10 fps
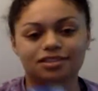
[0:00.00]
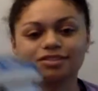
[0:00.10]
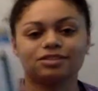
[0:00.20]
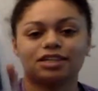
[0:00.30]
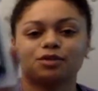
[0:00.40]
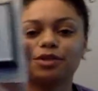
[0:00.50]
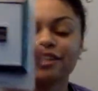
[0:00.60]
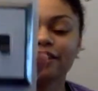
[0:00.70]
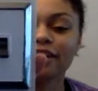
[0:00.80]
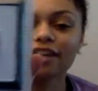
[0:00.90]
This one's kind of
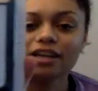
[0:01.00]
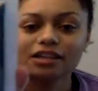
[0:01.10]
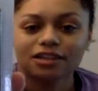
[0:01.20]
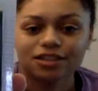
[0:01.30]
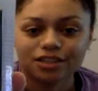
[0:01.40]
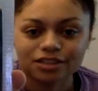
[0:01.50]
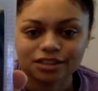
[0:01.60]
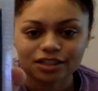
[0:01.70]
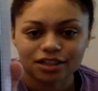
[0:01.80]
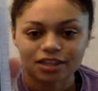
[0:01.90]
weird.
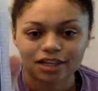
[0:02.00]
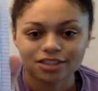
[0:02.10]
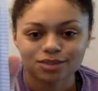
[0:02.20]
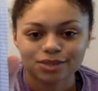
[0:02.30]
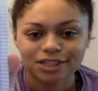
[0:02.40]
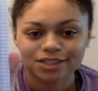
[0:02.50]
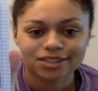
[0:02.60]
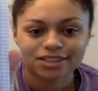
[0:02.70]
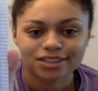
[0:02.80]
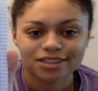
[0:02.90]
It's like a light
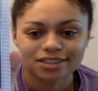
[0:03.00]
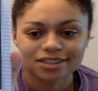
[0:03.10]
switch.